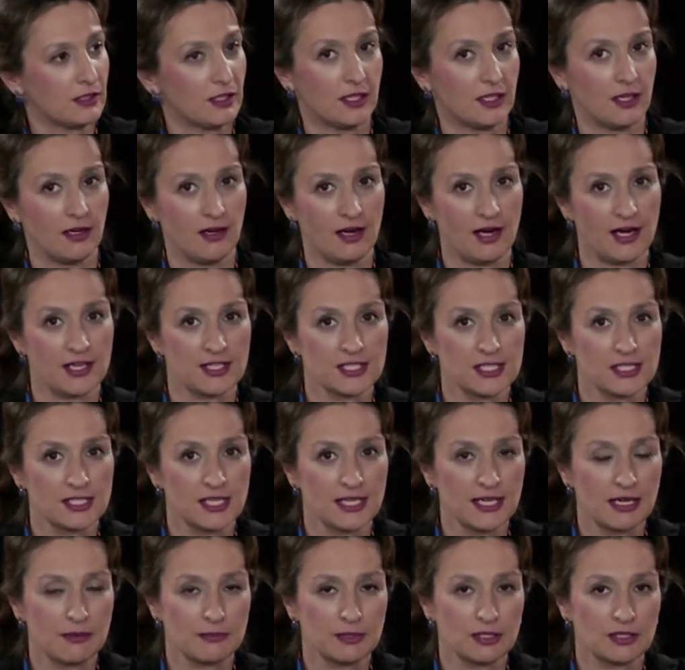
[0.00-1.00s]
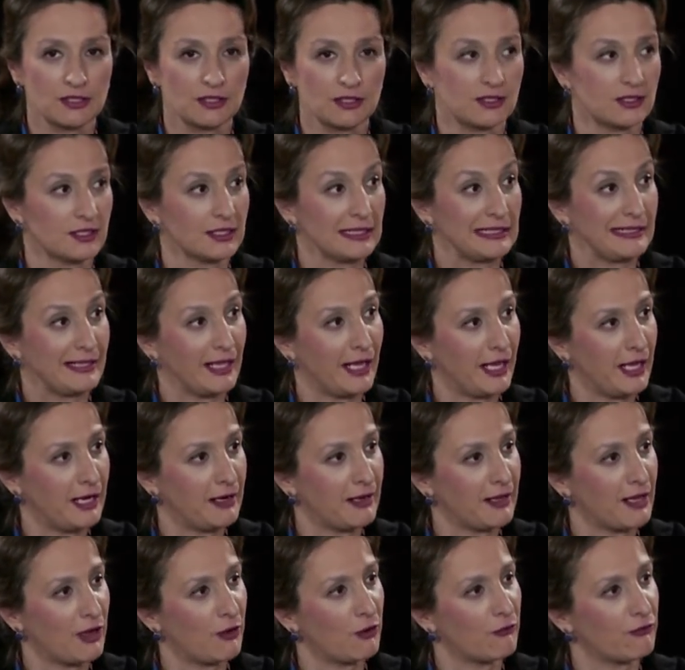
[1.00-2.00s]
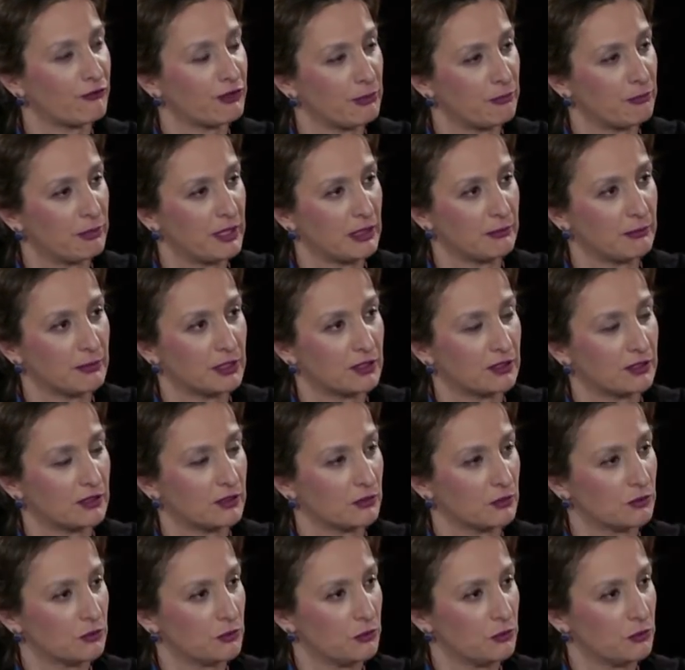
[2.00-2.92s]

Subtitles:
the largest diameter, the area of the perimeter?